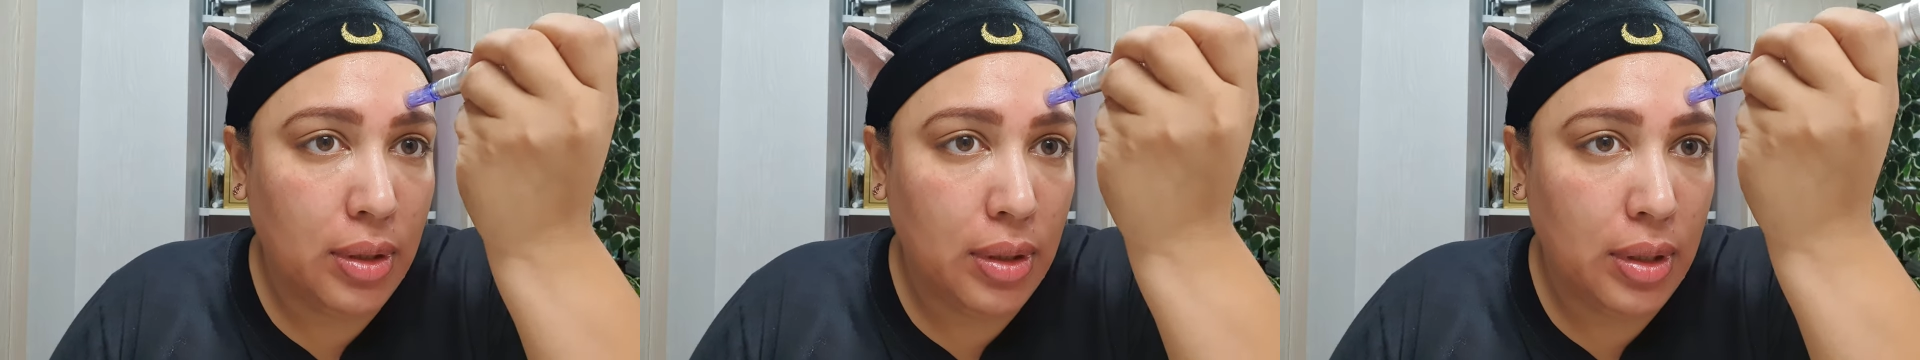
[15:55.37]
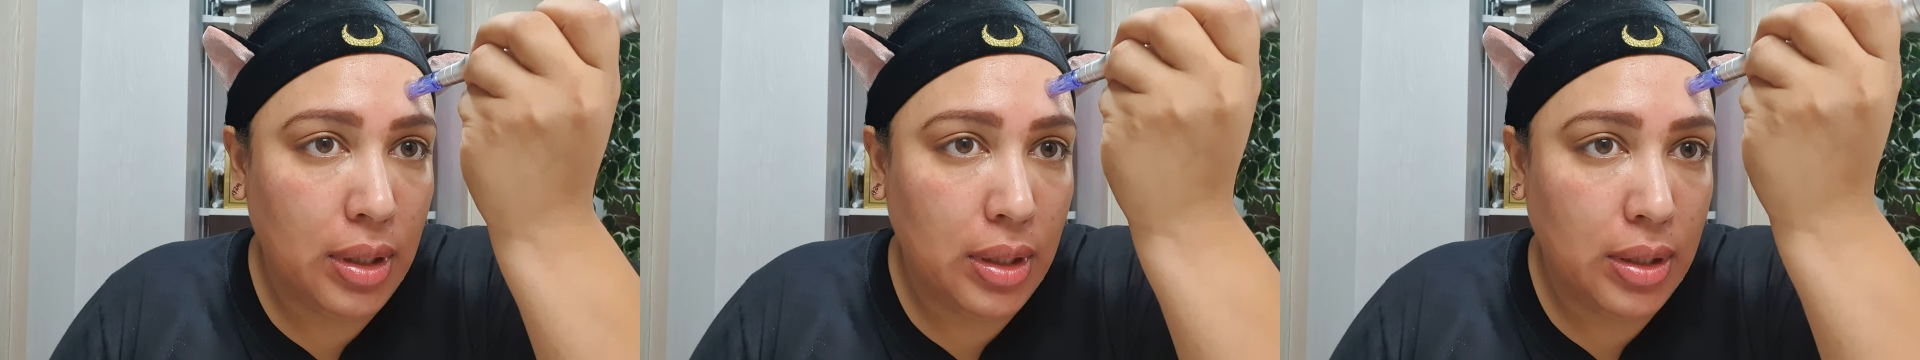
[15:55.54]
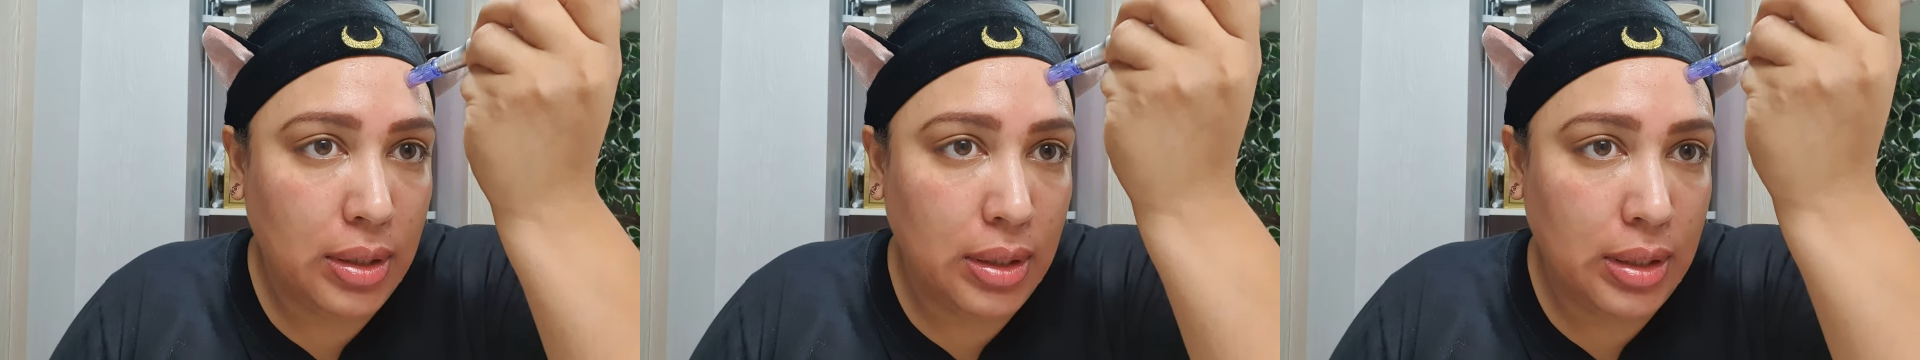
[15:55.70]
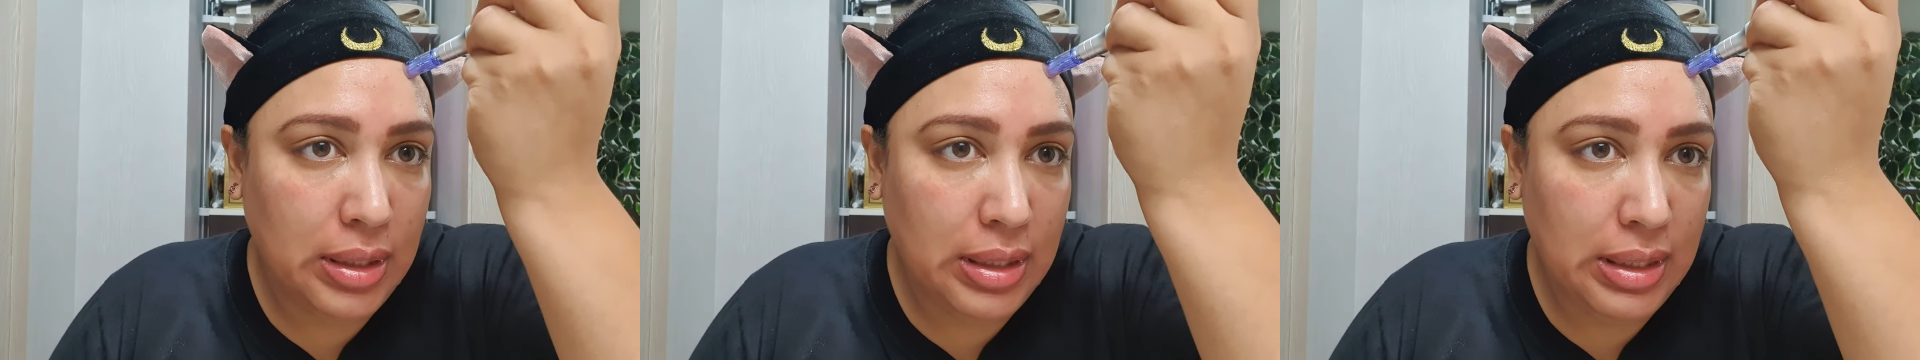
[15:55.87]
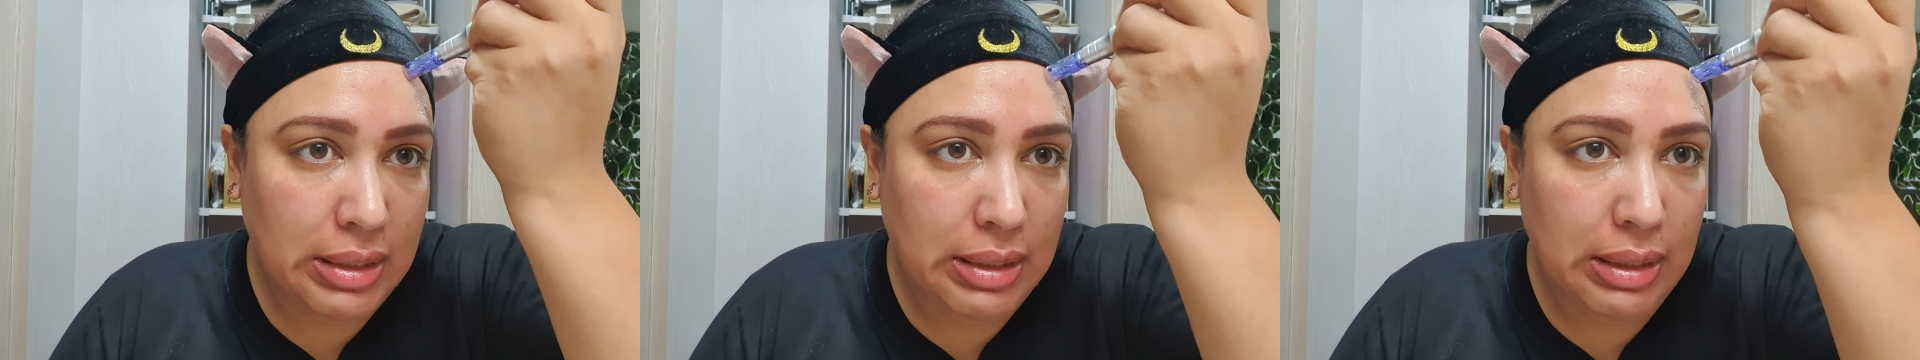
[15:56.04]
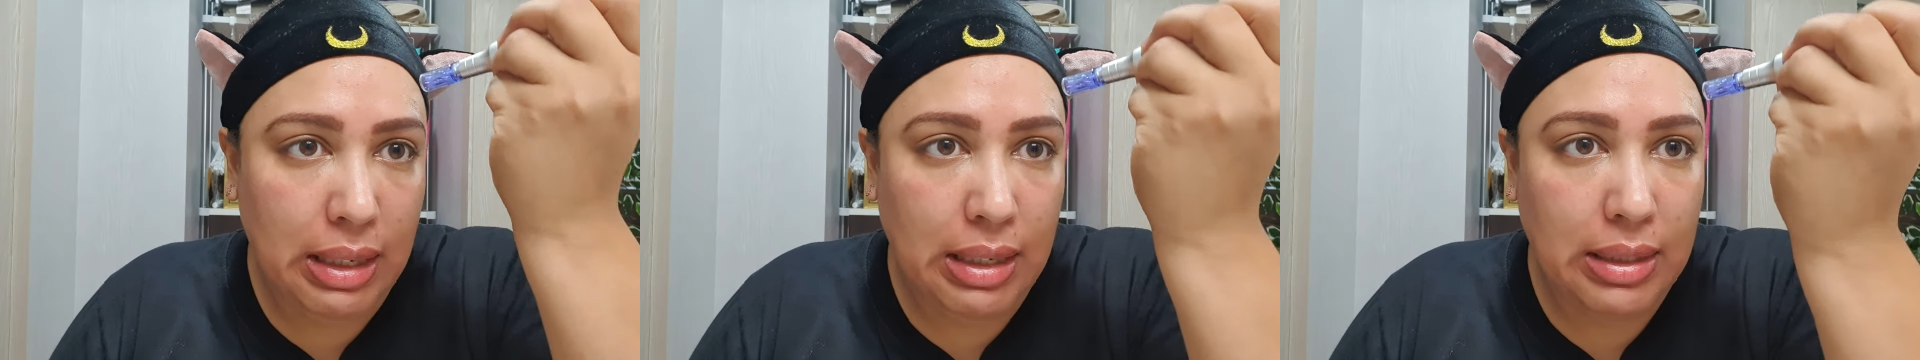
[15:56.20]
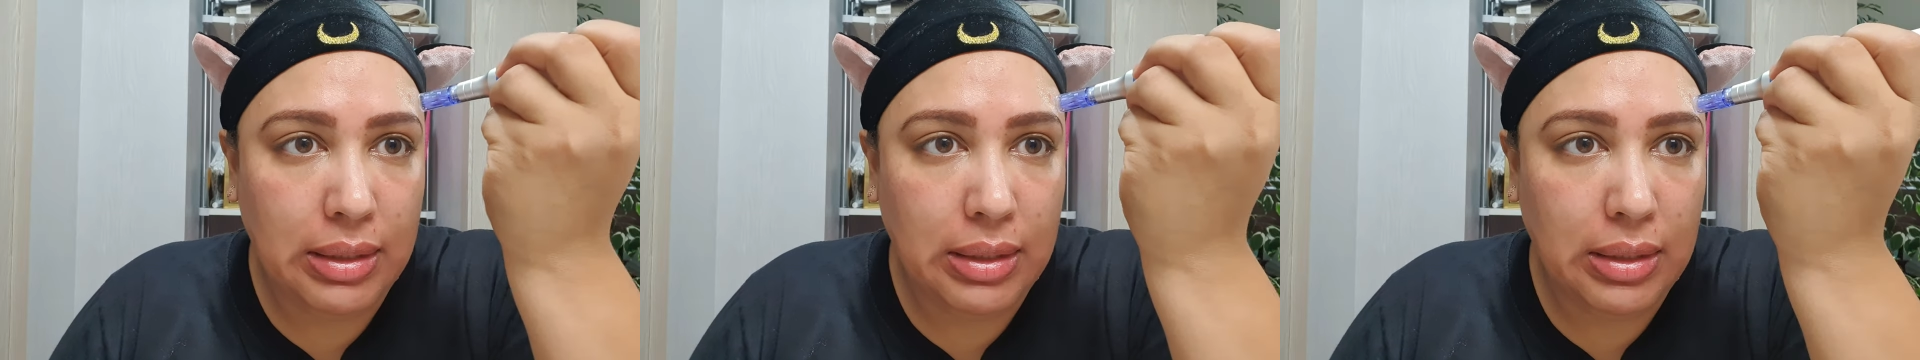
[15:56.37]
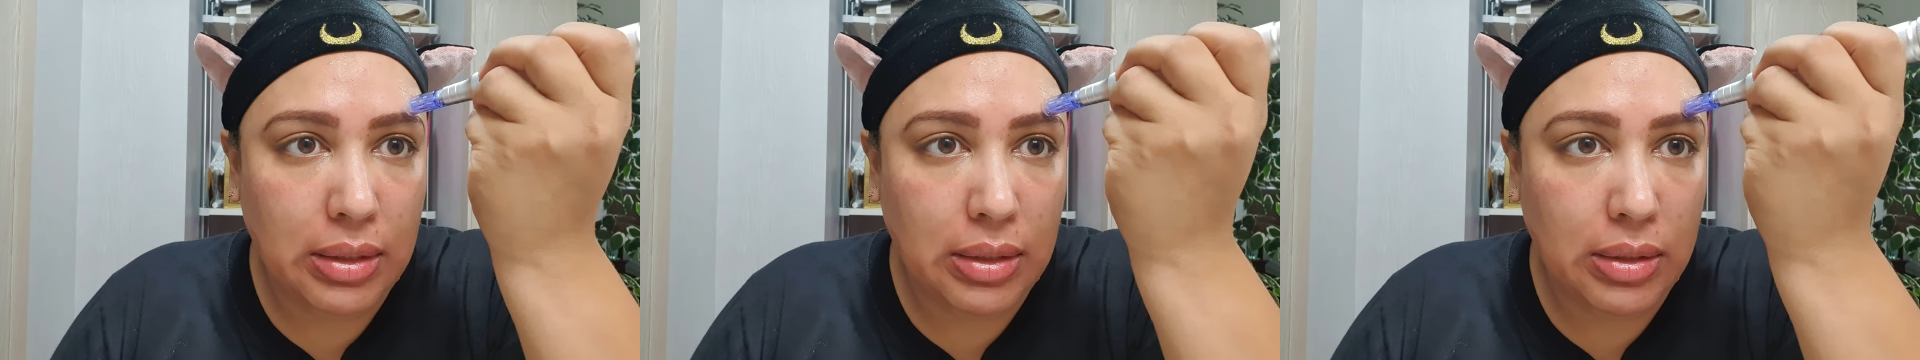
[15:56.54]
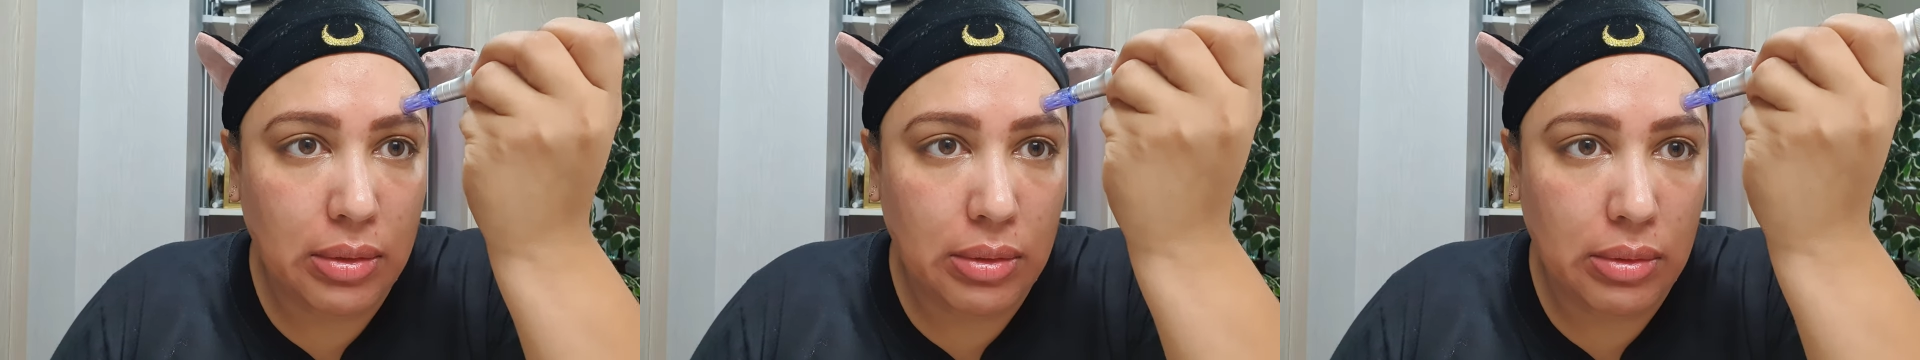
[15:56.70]
Cause it's
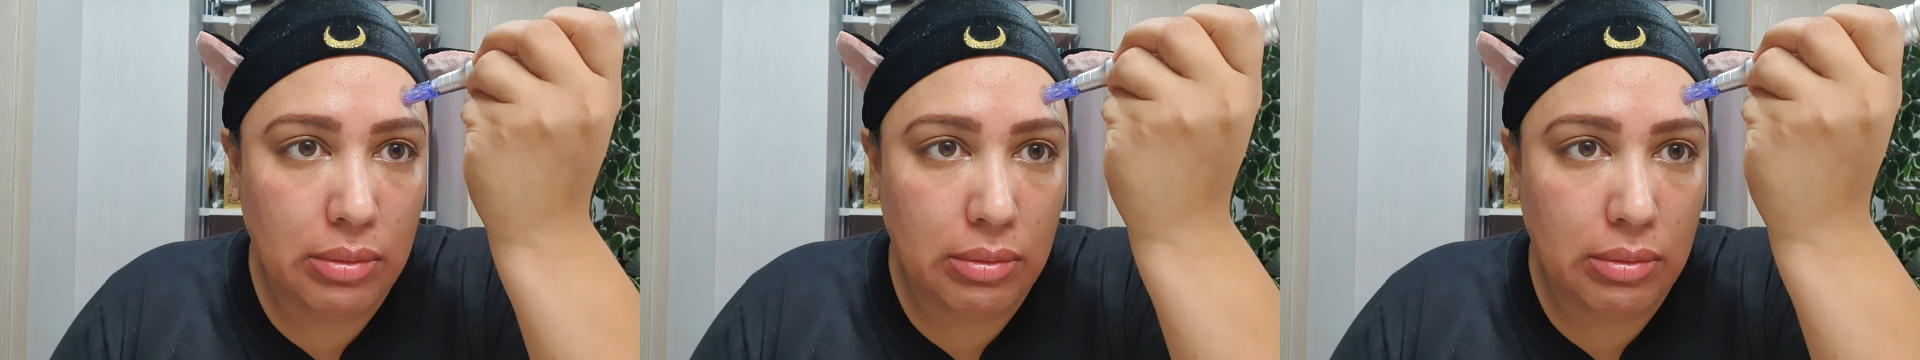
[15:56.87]
less